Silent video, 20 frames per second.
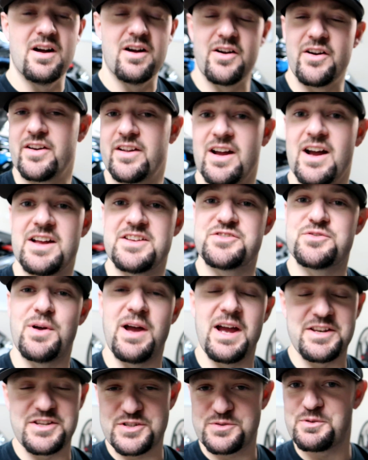Alright guys, so
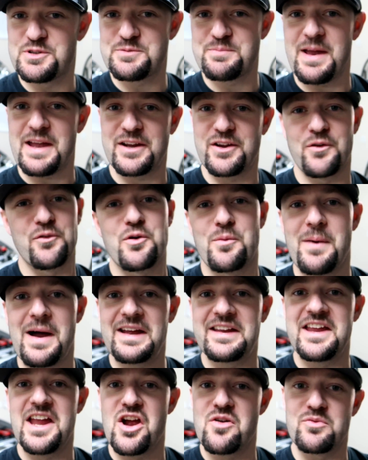I had to switch back over to
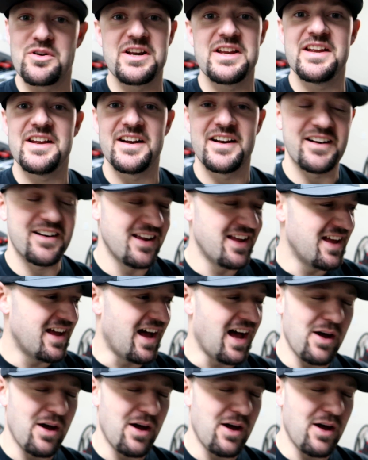my camera here.